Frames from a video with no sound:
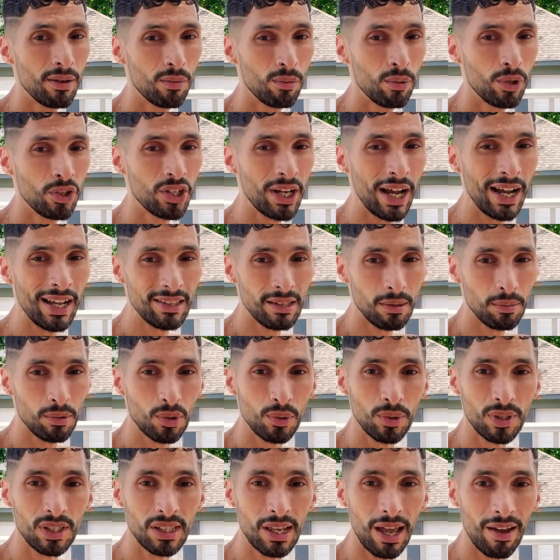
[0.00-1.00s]
Which adds up
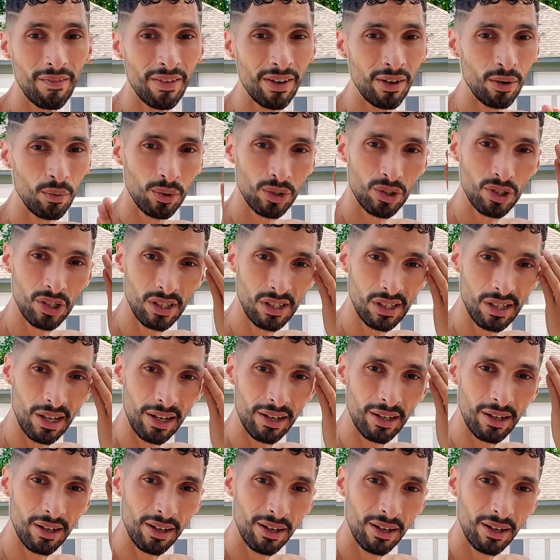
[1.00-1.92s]
to 7, which is like